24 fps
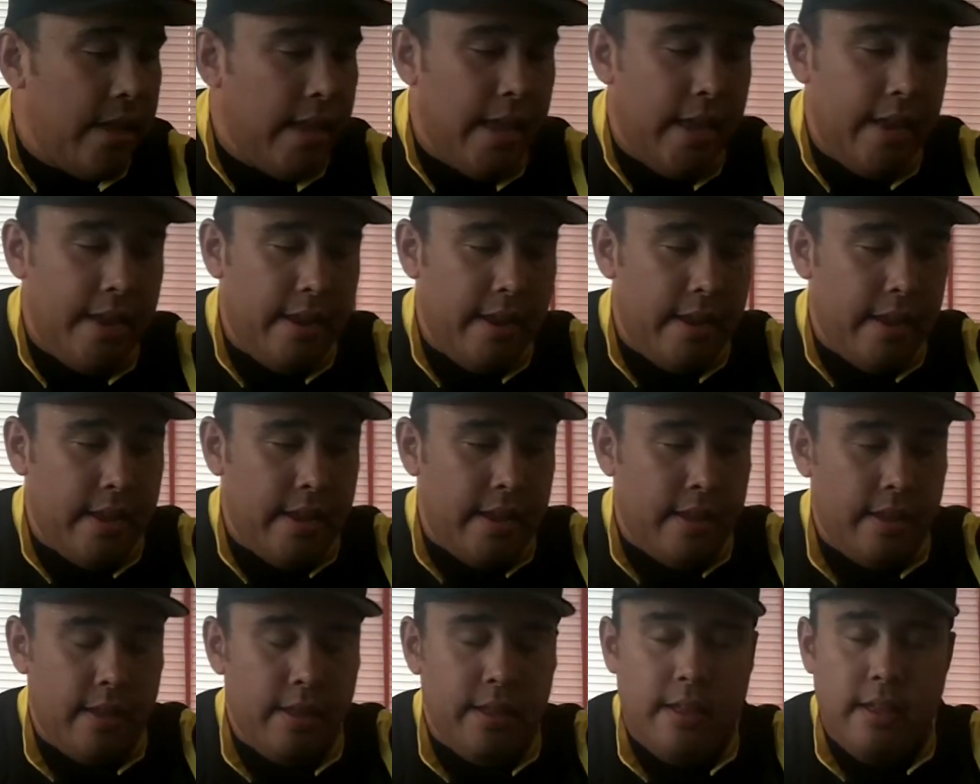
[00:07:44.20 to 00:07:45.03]
and
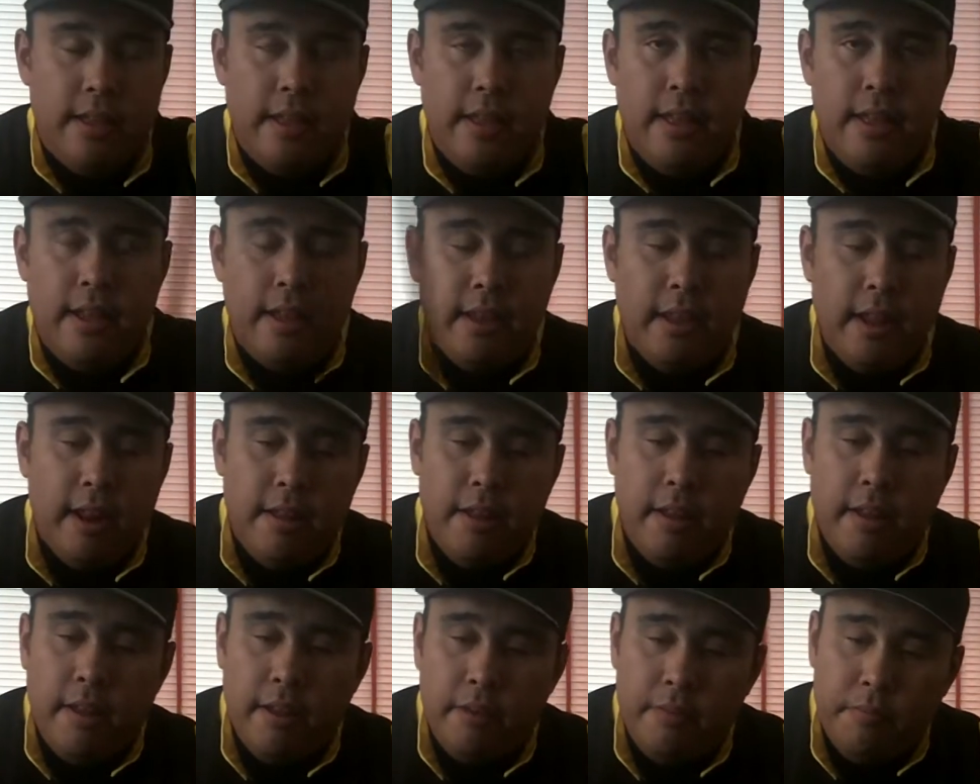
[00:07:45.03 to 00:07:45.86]
a lot
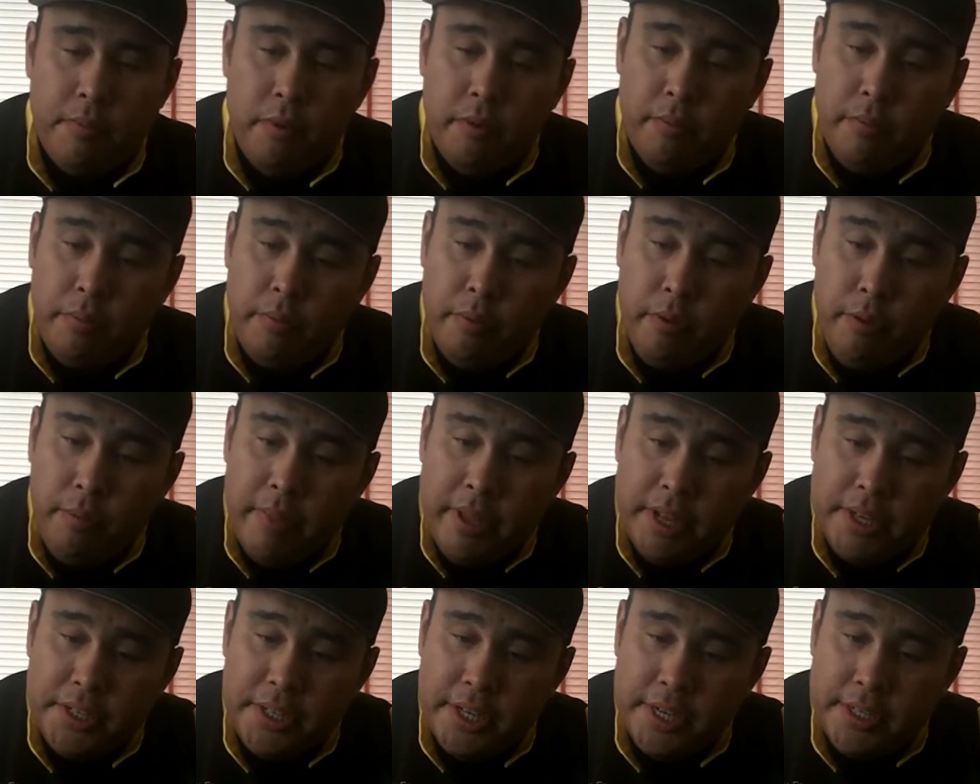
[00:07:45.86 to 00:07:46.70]
of real
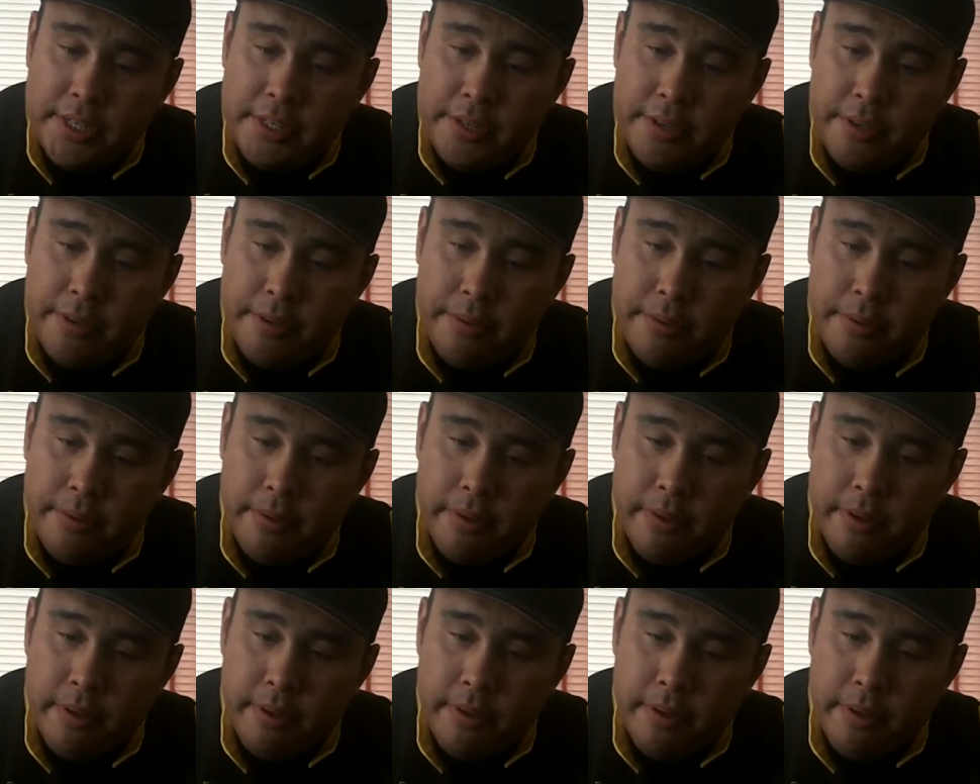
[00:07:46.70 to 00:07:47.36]
big jigs too.